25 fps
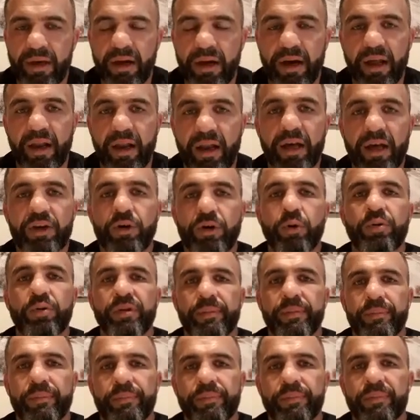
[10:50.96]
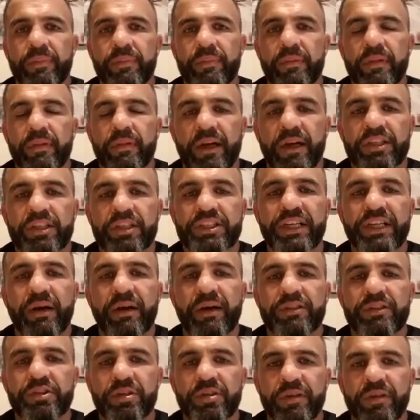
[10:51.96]
I called him. I
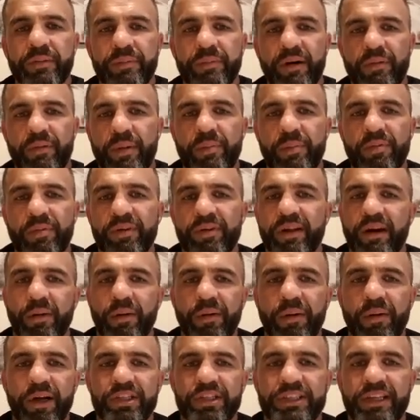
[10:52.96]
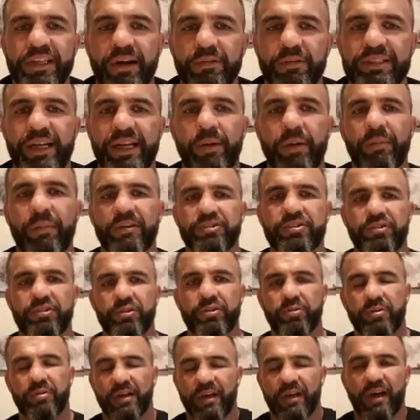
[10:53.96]
shouted to him. I remember now. I sat on my
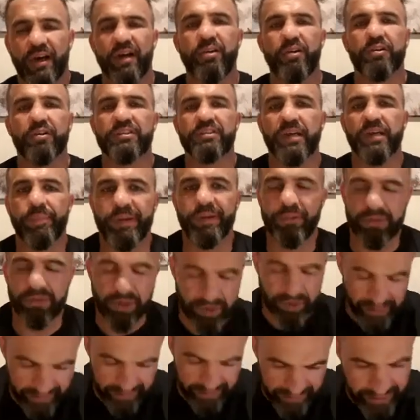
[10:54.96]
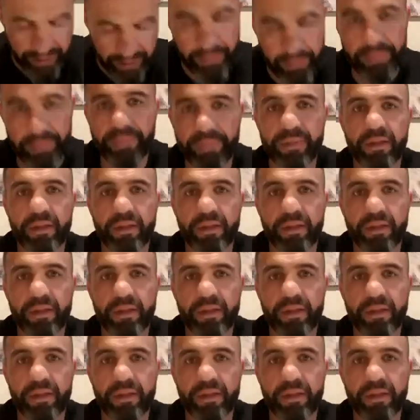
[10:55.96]
stool. I looked up, and he was looking down.